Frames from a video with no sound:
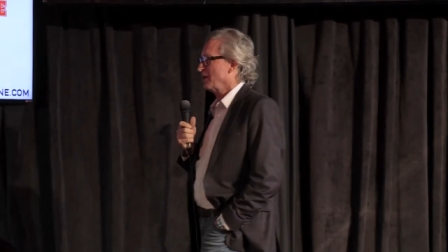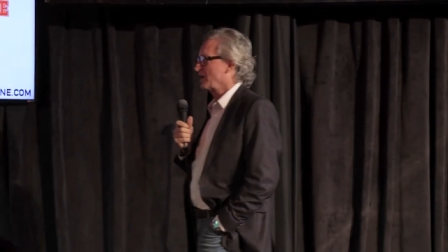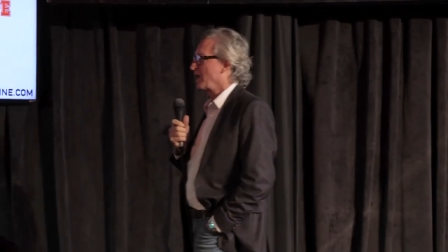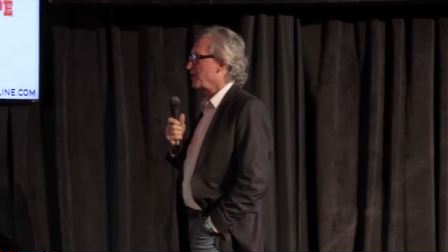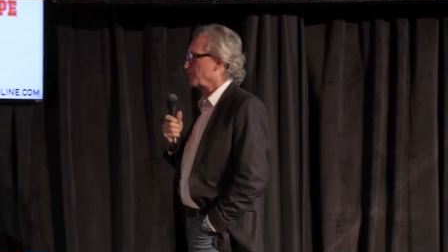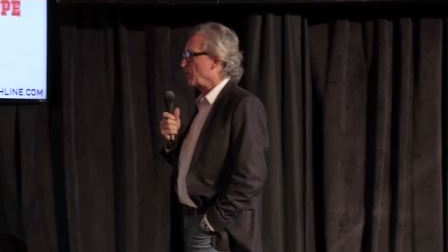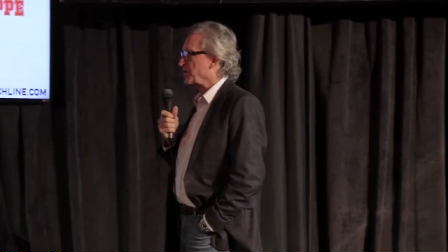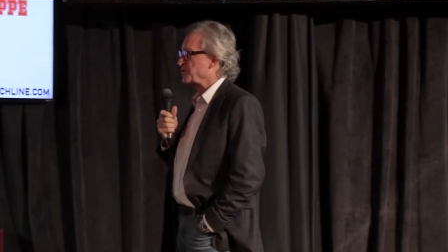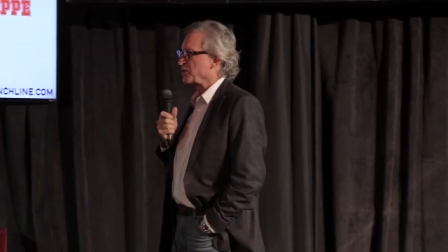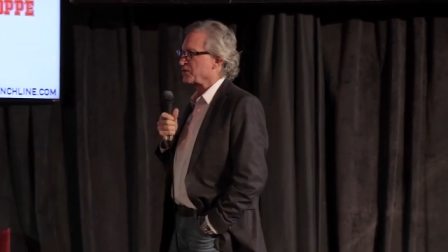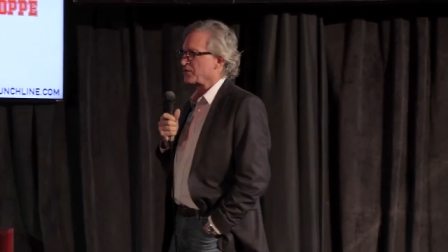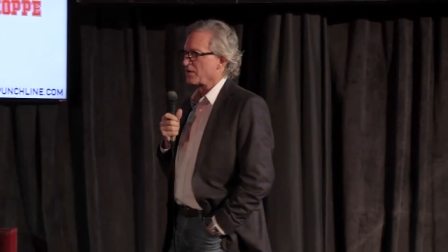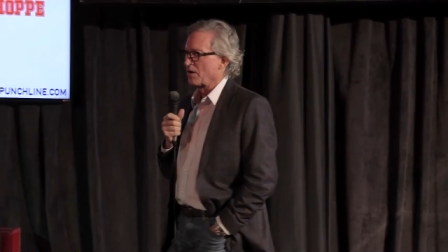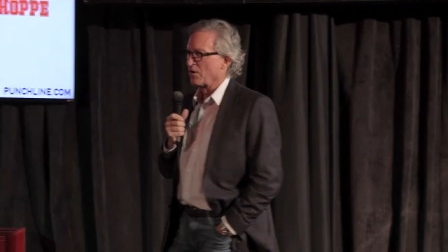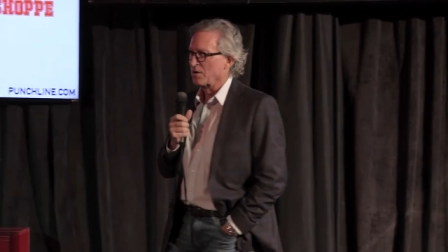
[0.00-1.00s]
Keith
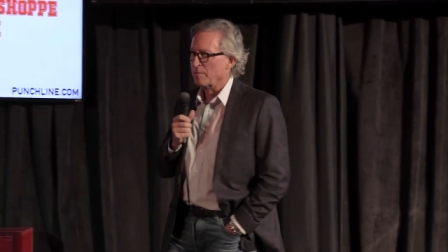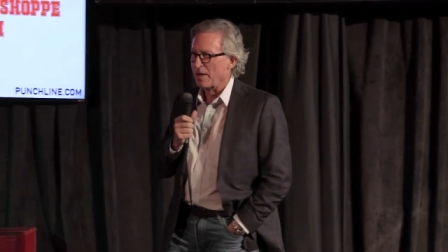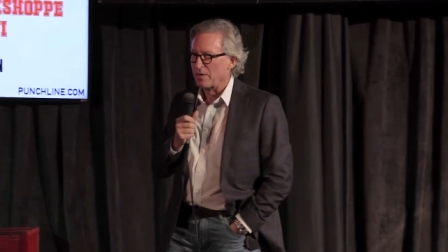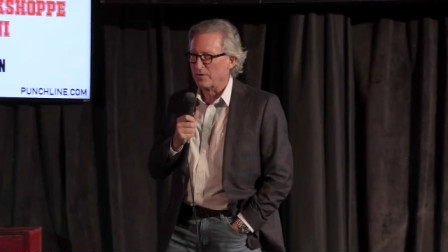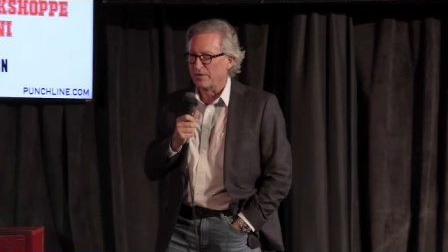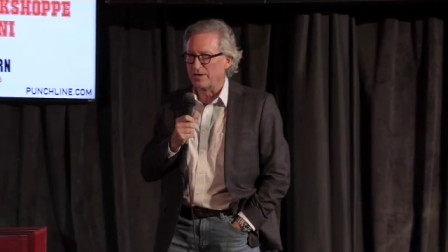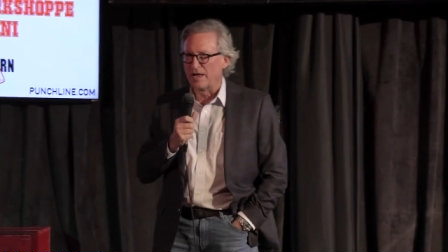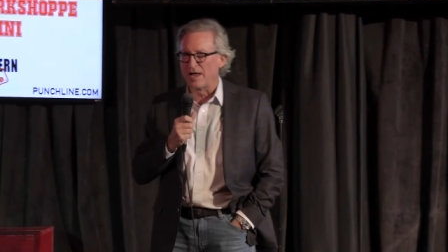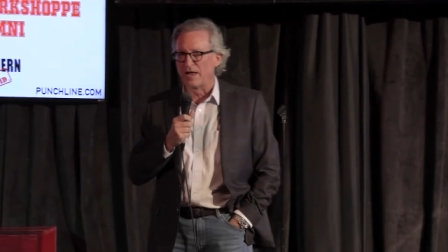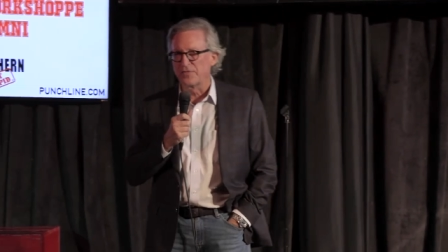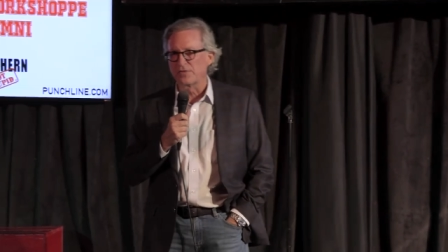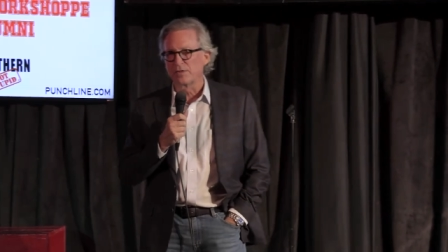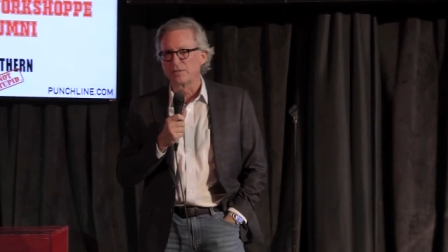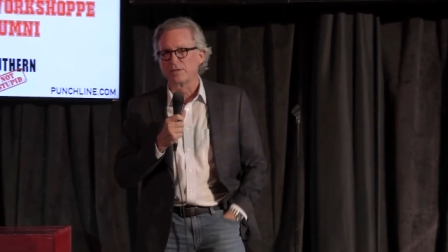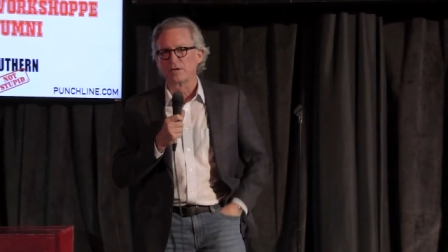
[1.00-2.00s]
Richards heard about her
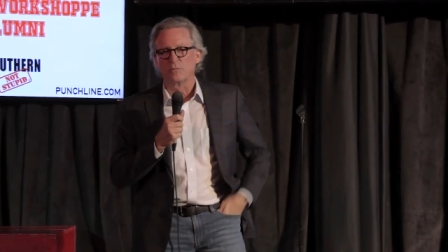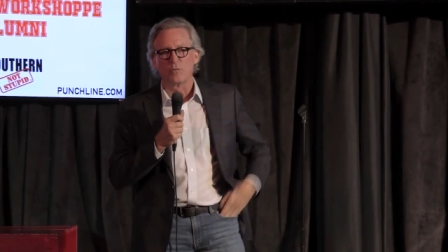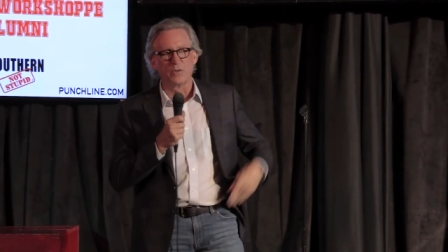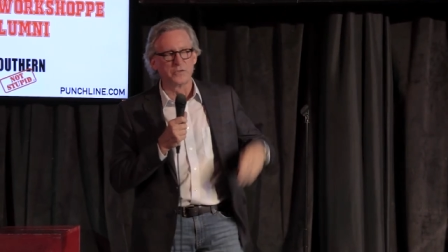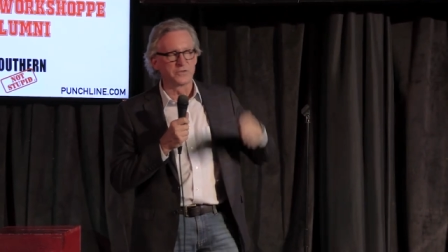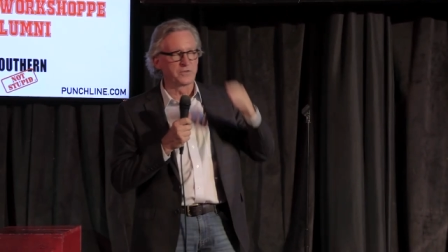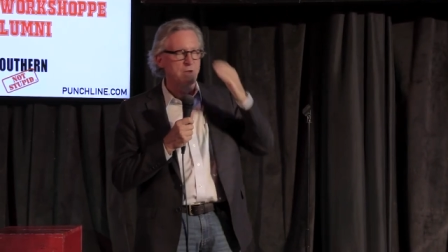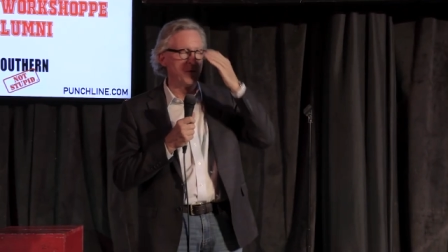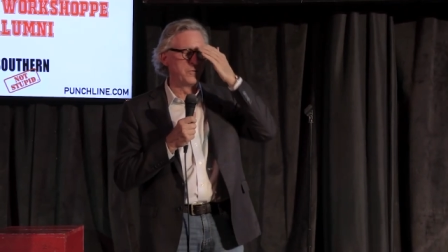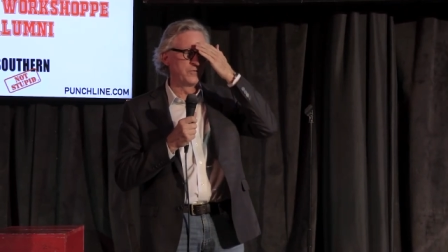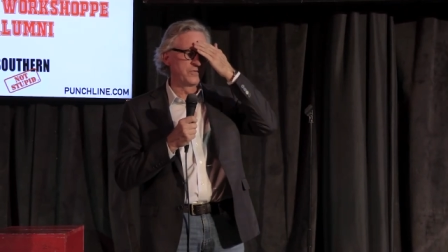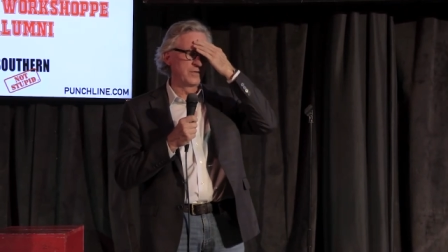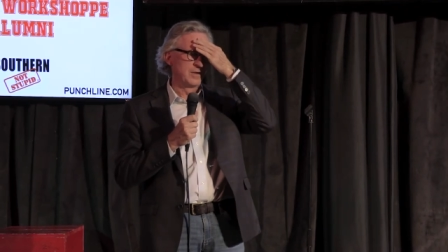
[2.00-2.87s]
death, the Rolling Stones.